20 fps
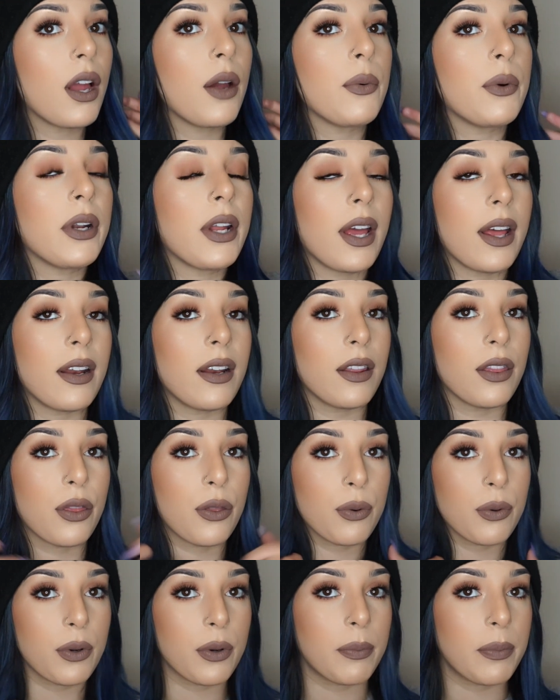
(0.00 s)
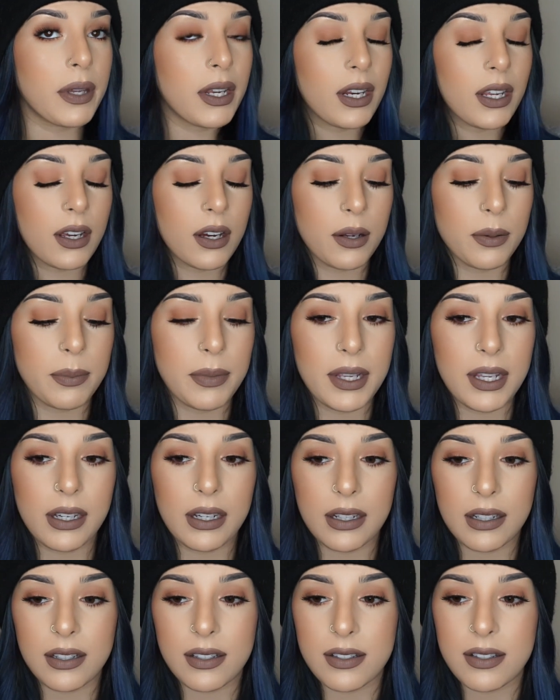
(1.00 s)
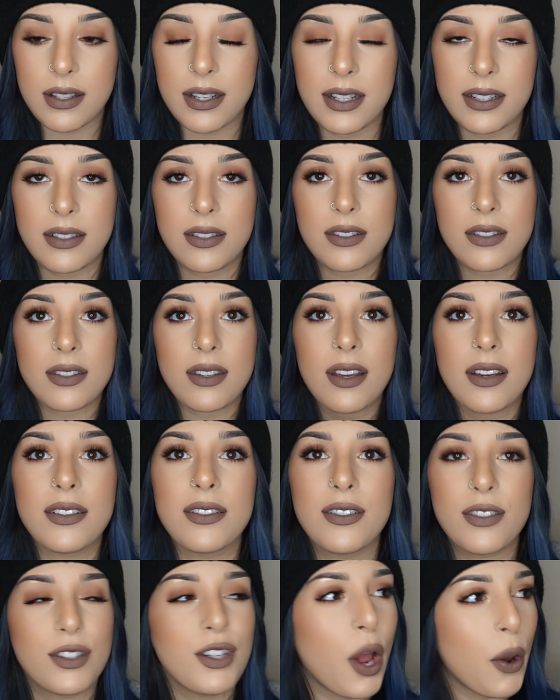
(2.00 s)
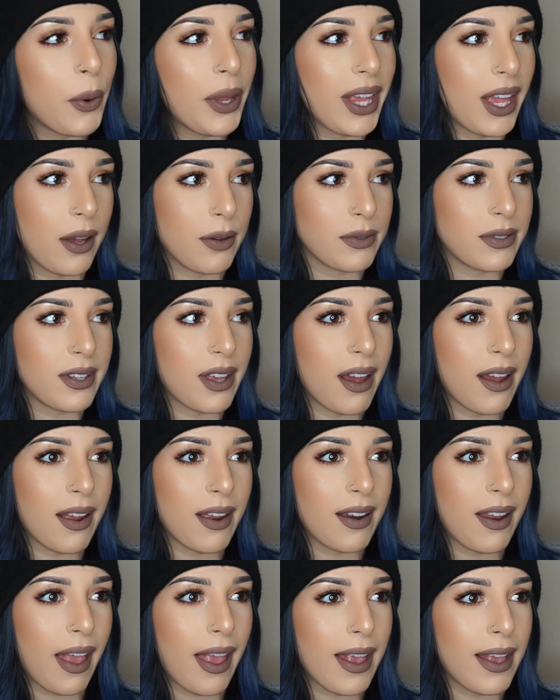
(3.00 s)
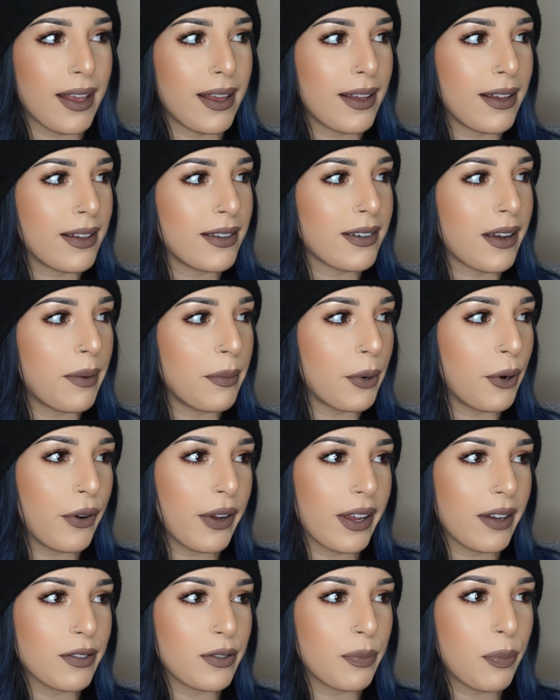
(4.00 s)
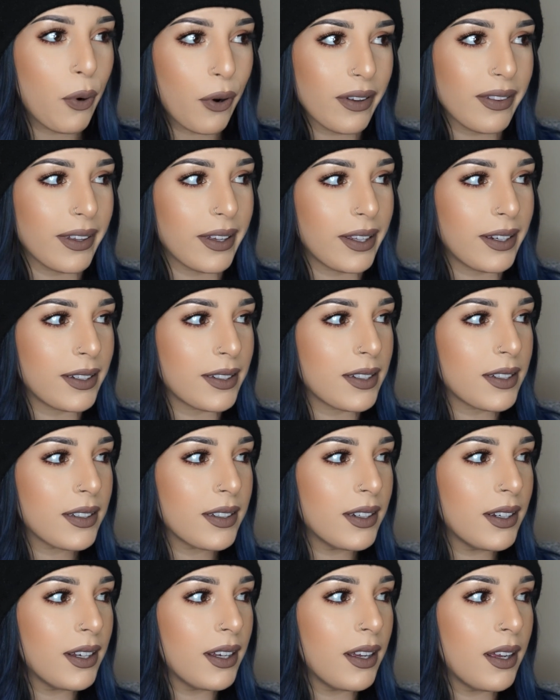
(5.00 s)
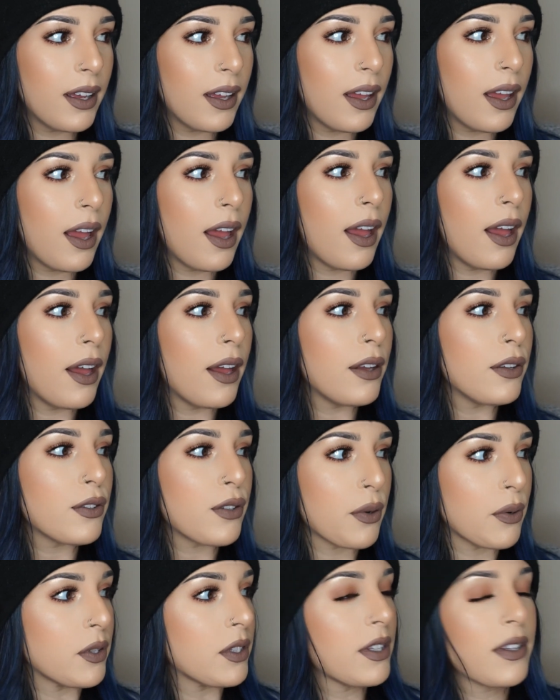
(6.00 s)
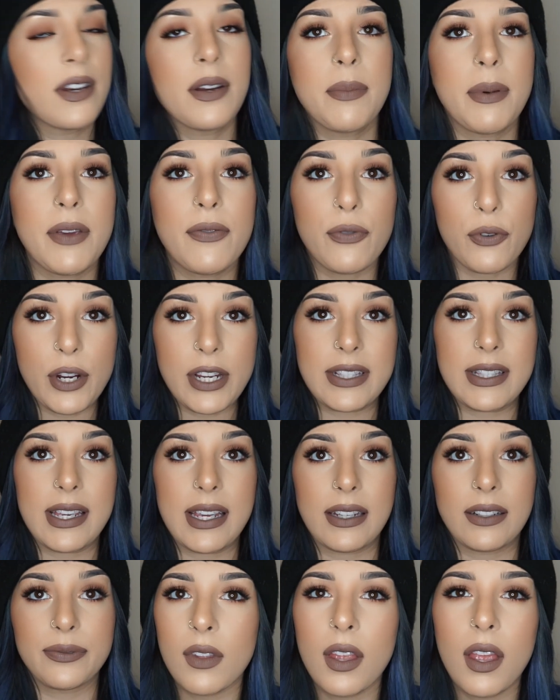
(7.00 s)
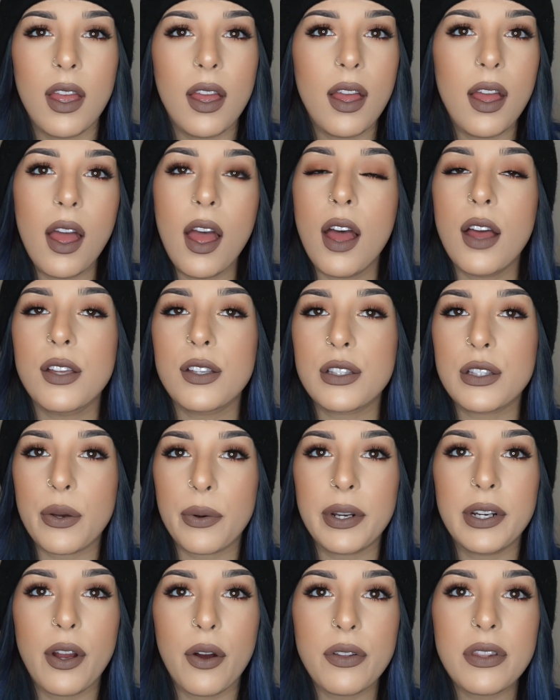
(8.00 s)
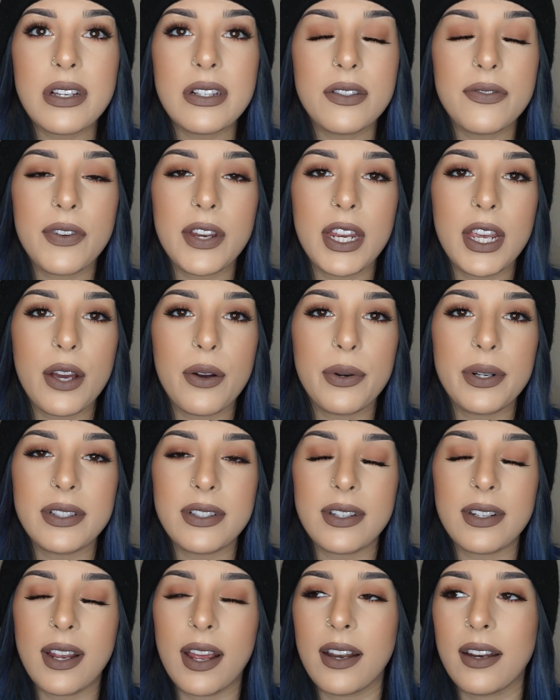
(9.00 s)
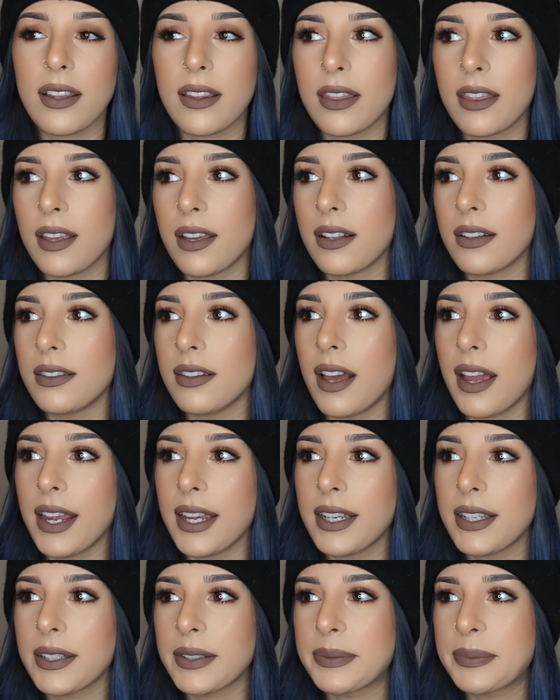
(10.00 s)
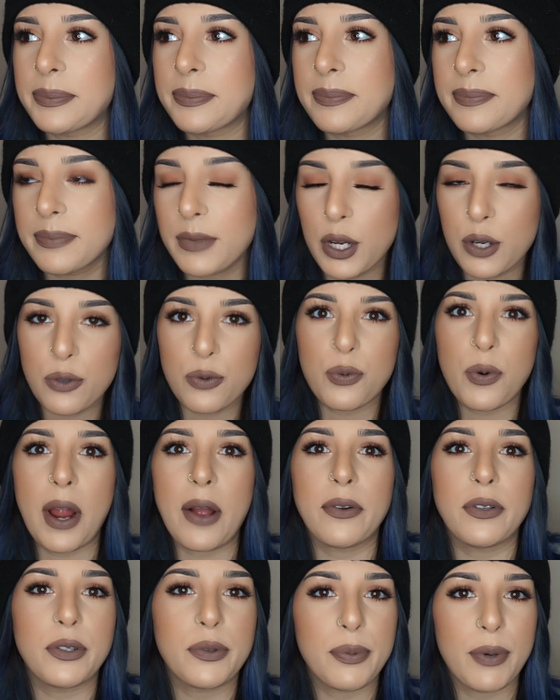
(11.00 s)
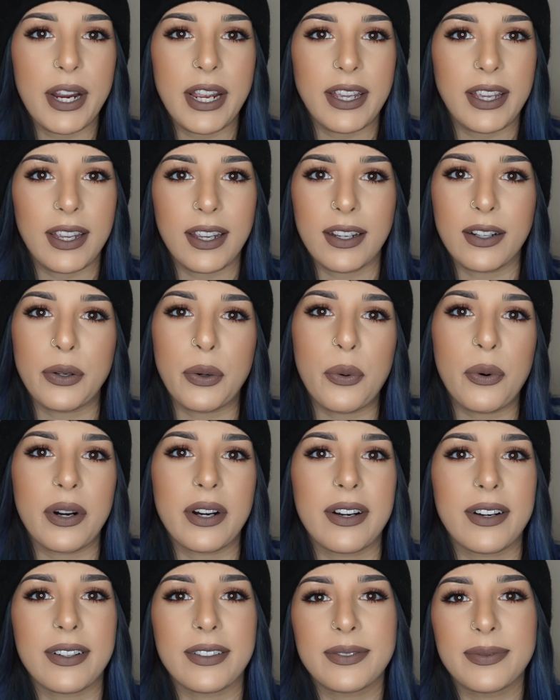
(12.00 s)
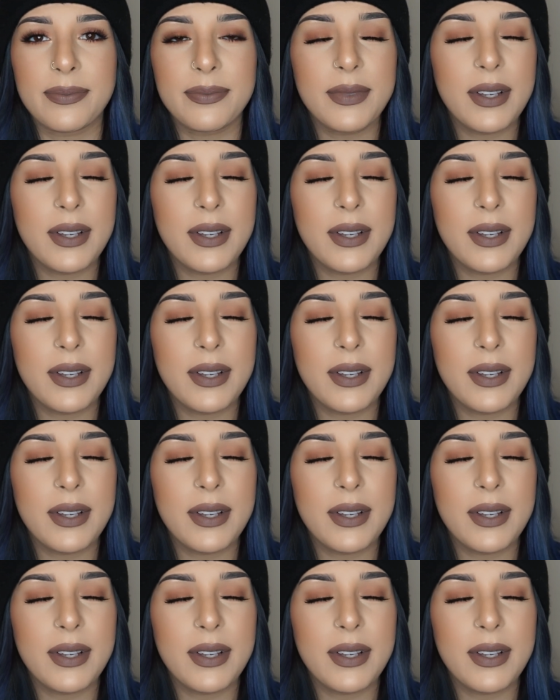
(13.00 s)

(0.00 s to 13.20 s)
Went ahead and threw a beanie on because it's snowing outside and I'm going out to Portland, so it's gonna be freezing. So I know this video isn't anything like groundbreaking or